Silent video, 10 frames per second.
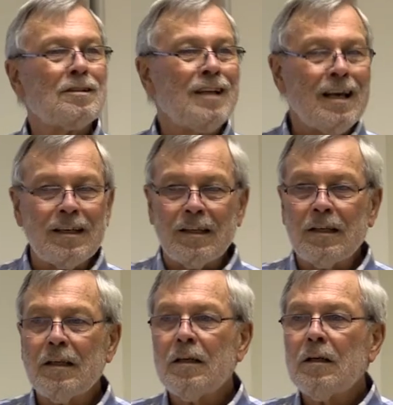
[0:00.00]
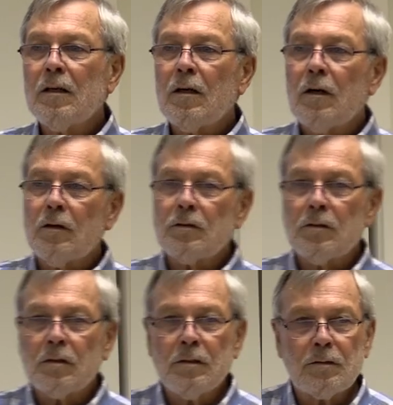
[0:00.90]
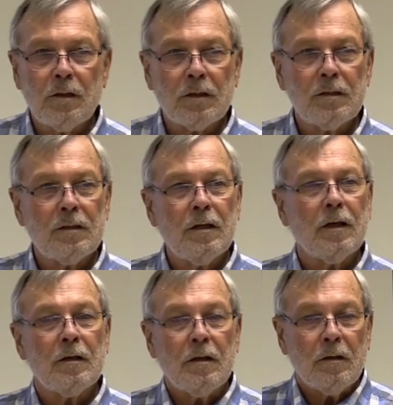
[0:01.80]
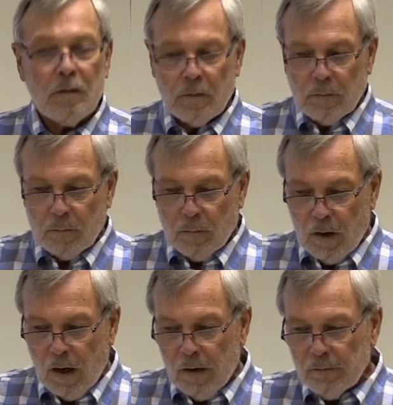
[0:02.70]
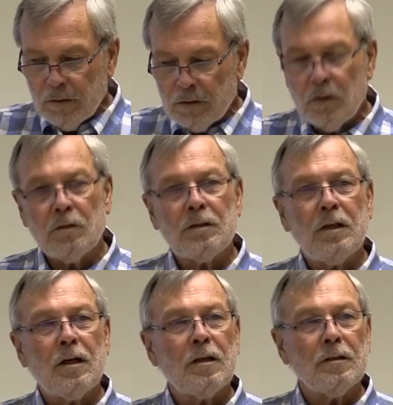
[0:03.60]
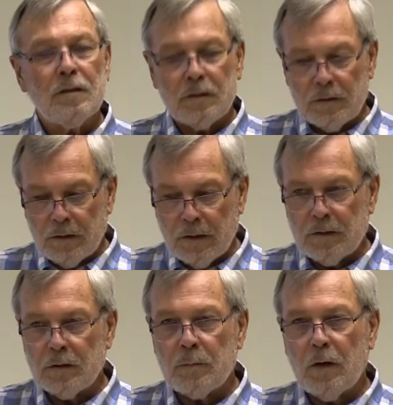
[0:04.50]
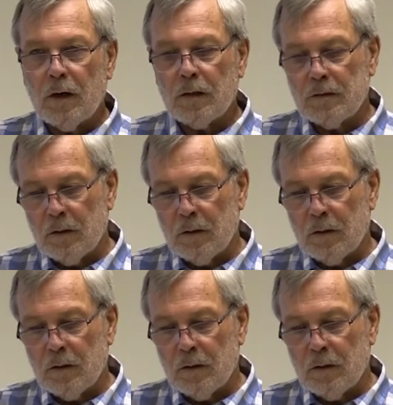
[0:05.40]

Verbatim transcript: Stanley also constructed that marvelous hotel in Estes Park.